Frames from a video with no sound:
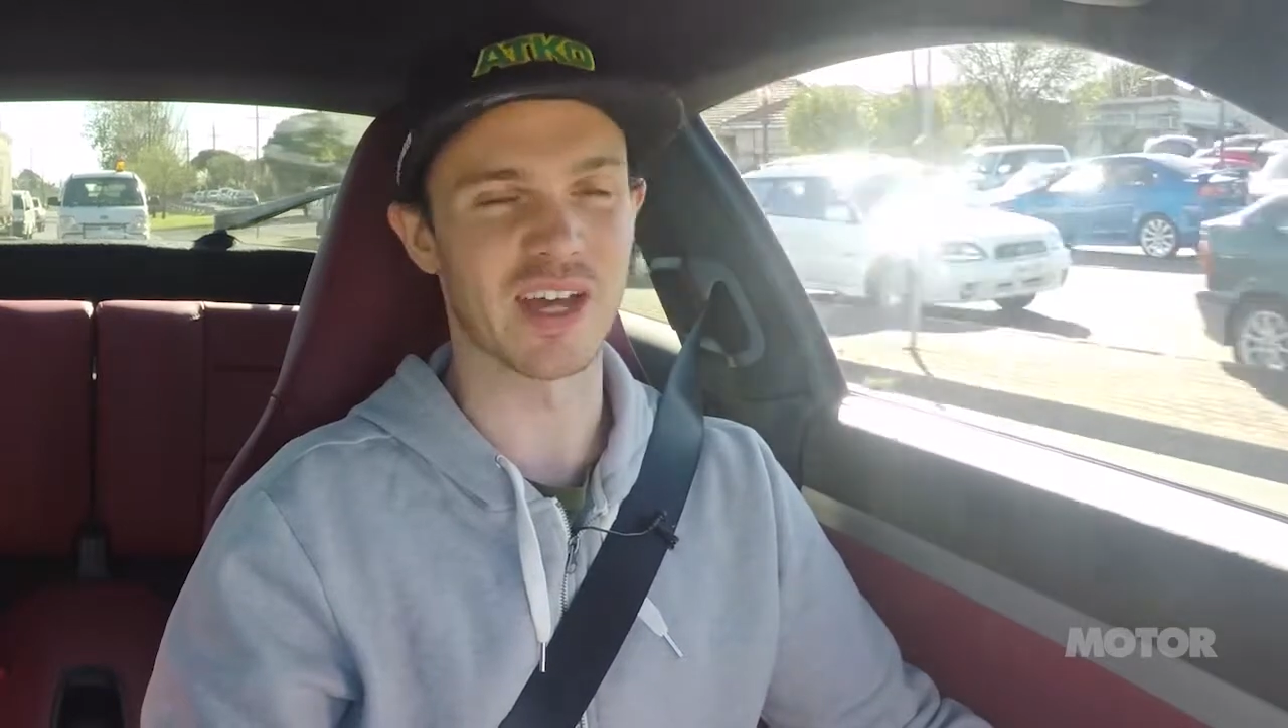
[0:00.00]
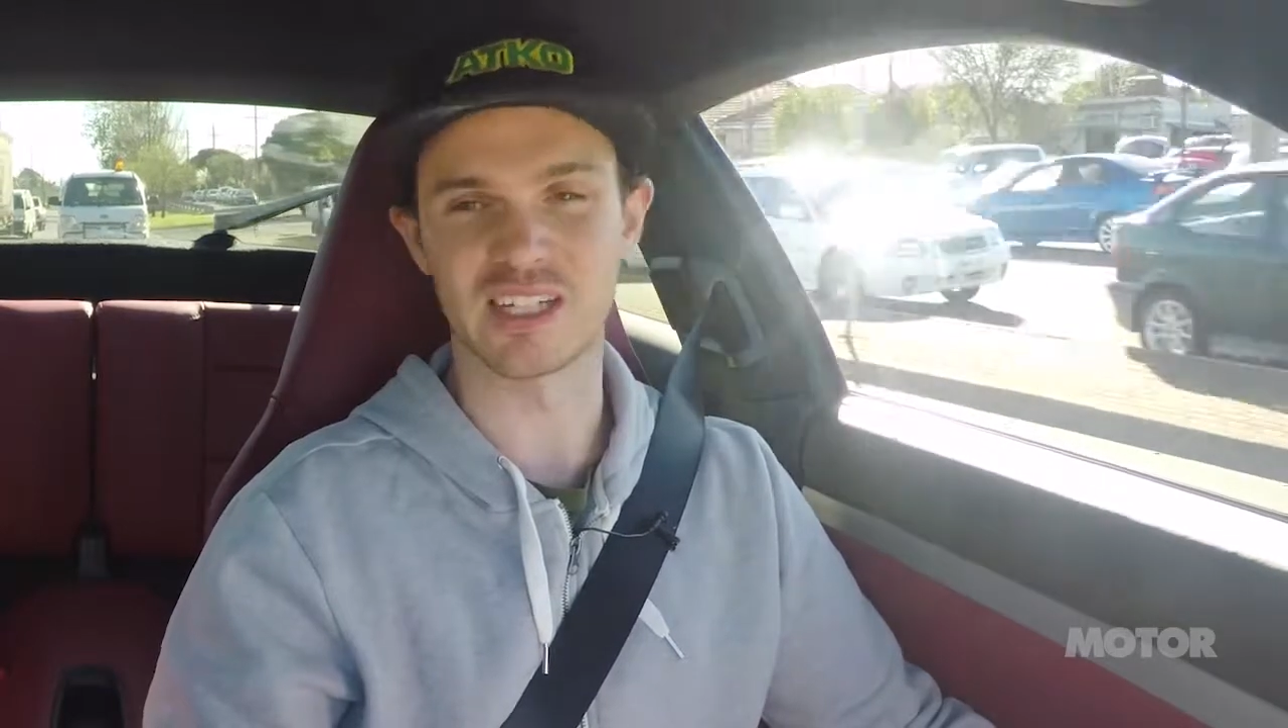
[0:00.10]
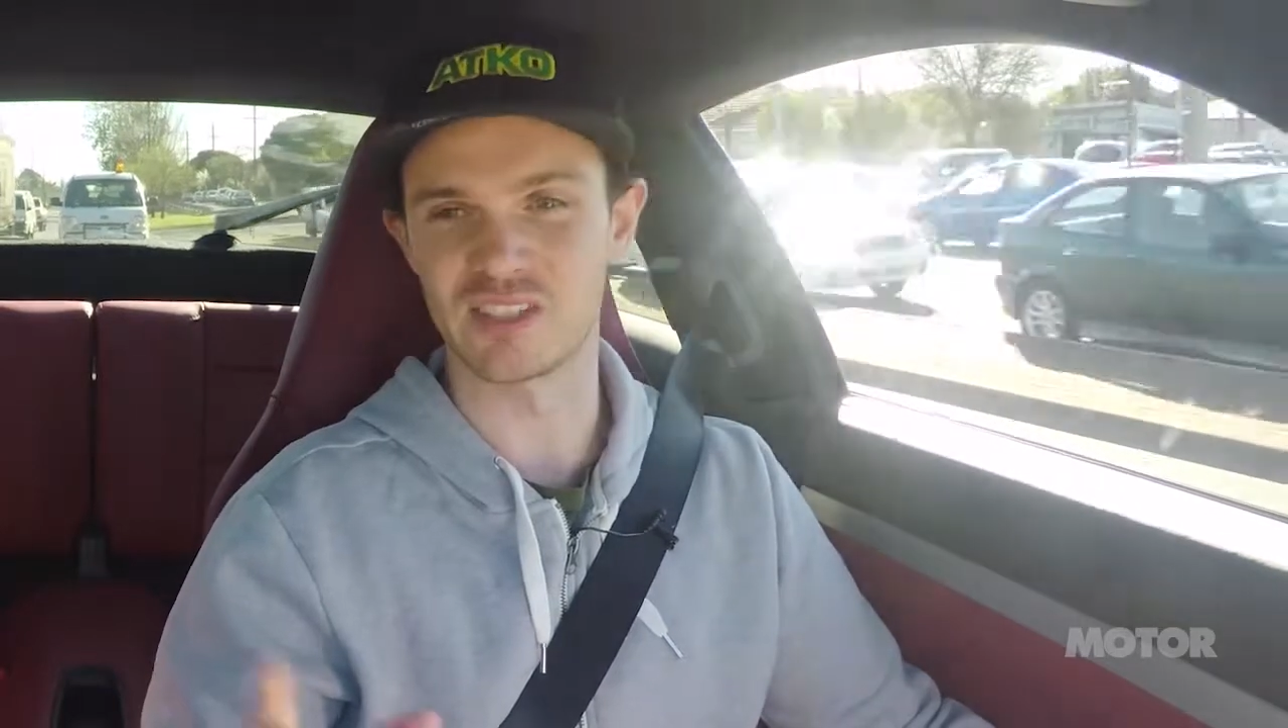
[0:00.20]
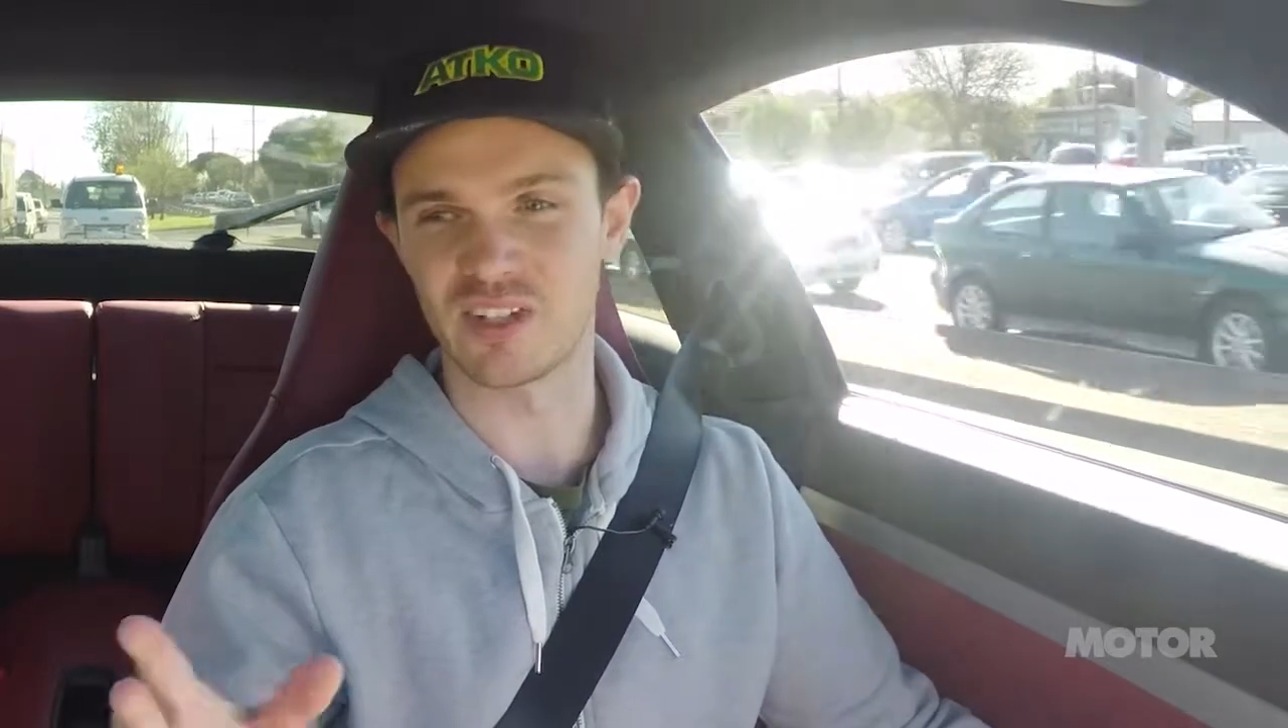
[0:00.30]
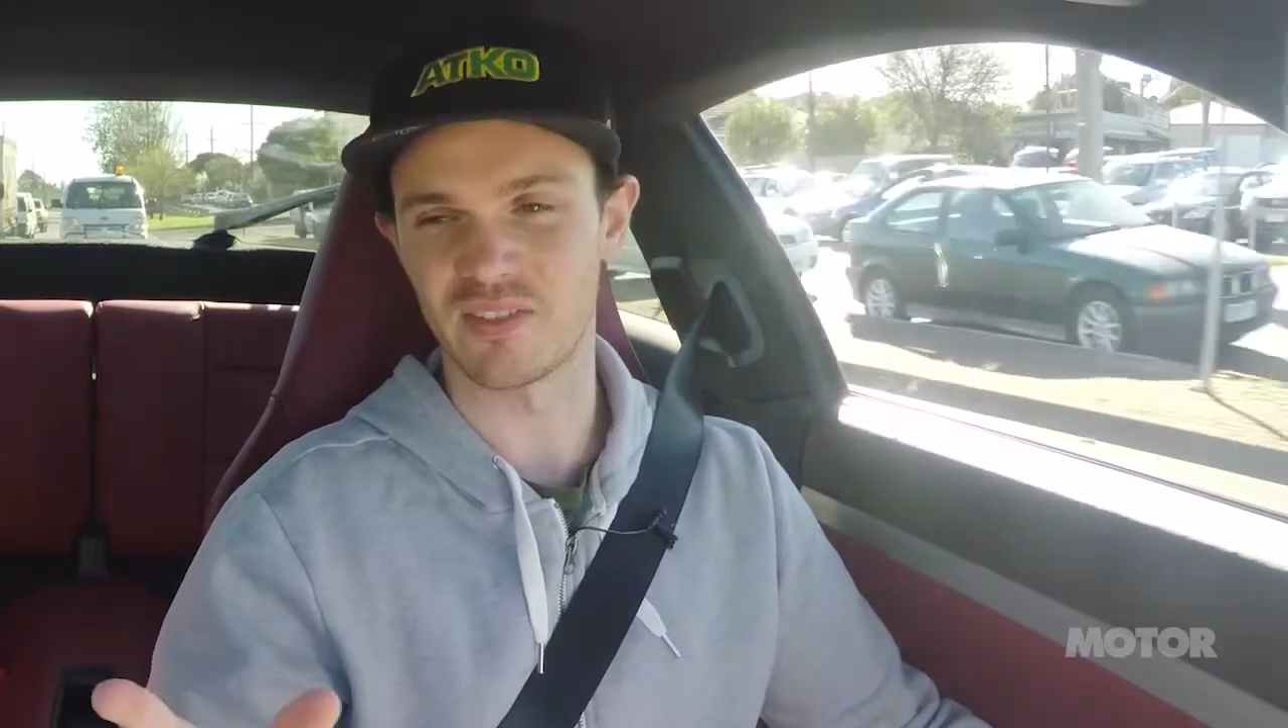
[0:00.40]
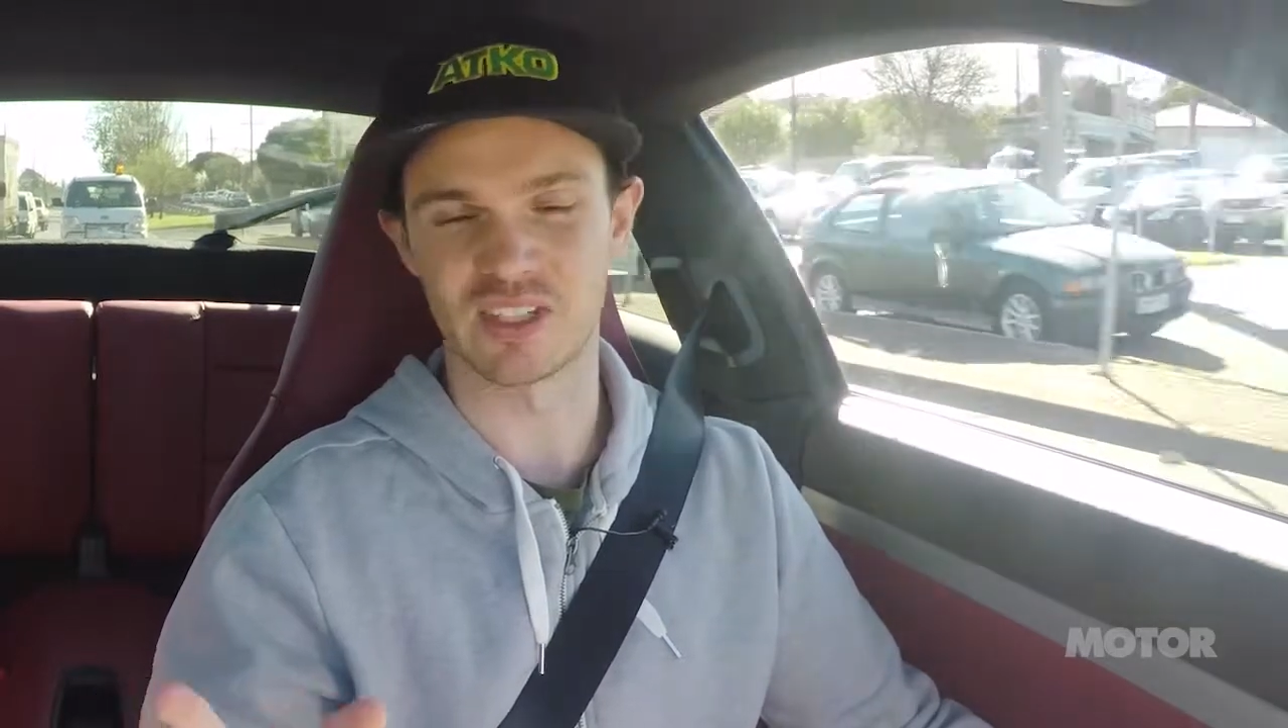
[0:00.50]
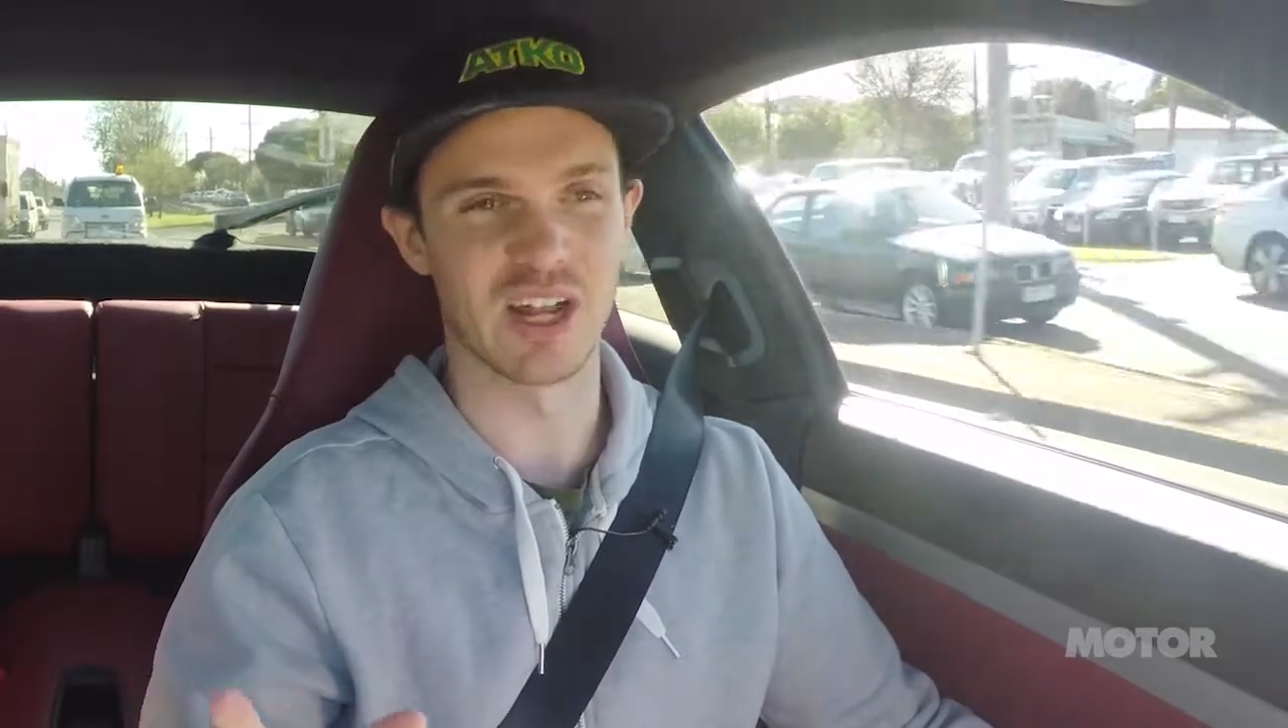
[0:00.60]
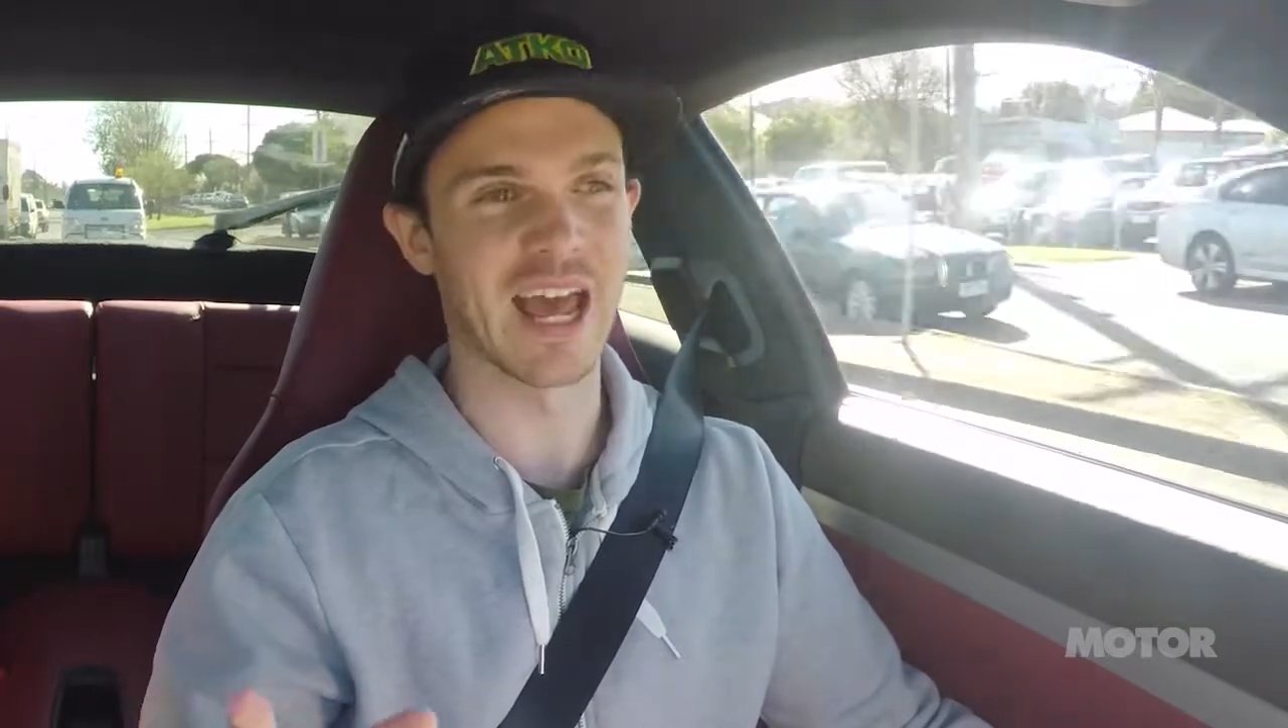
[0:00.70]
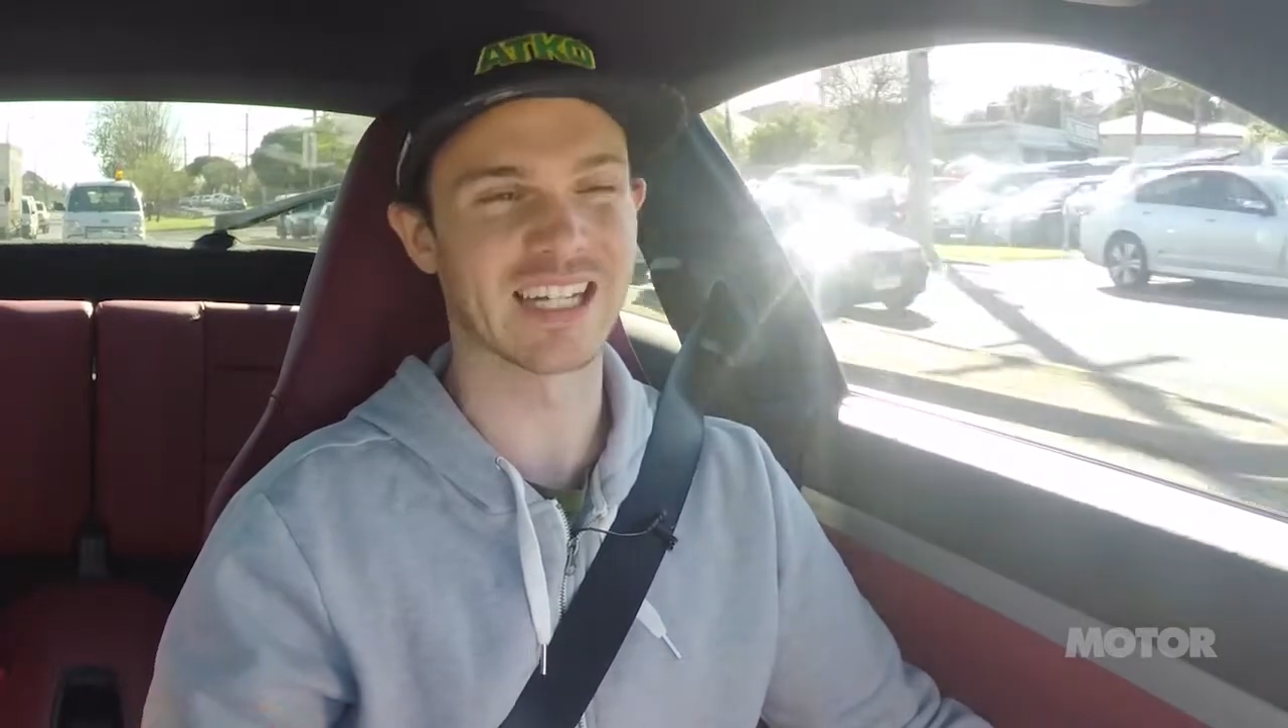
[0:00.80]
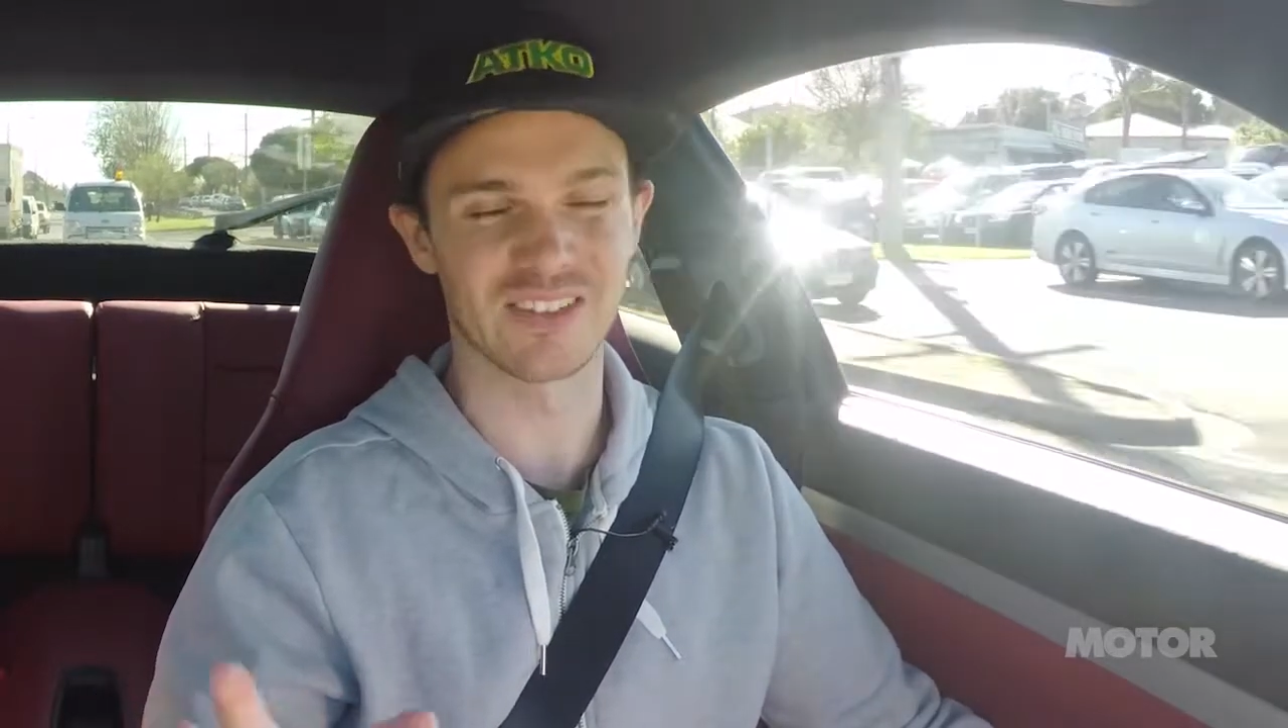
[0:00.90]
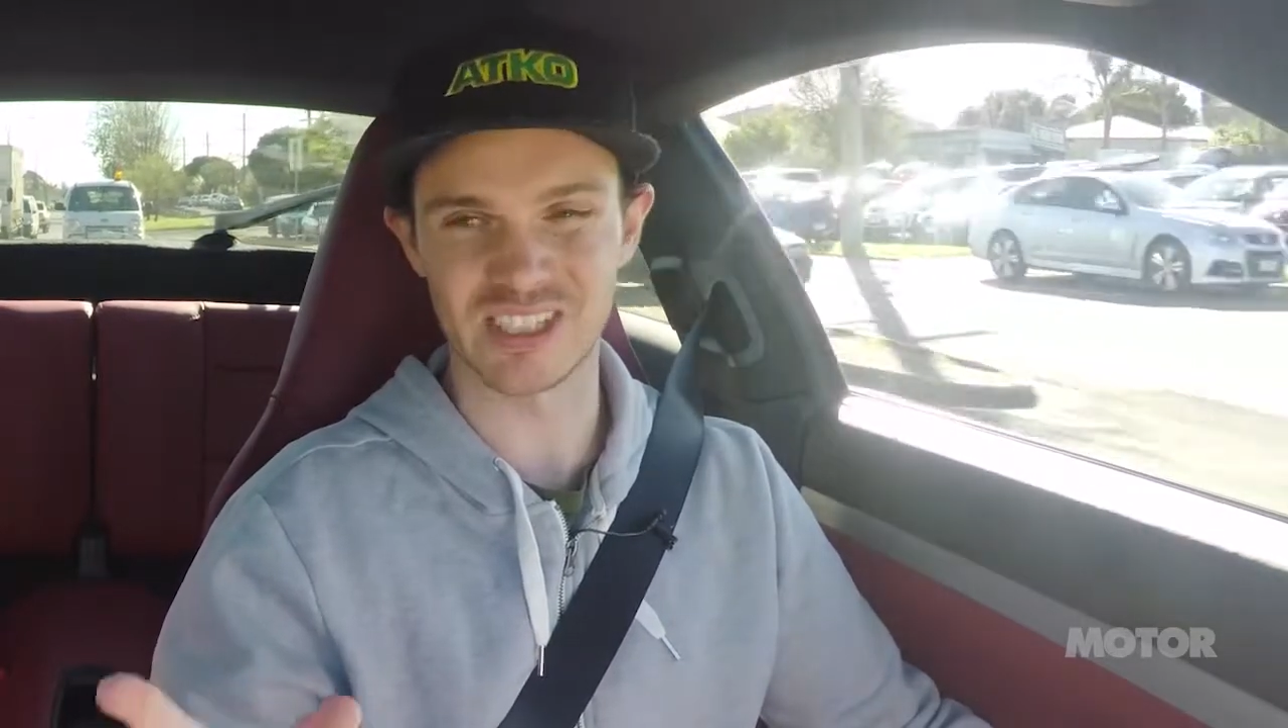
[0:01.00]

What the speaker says: active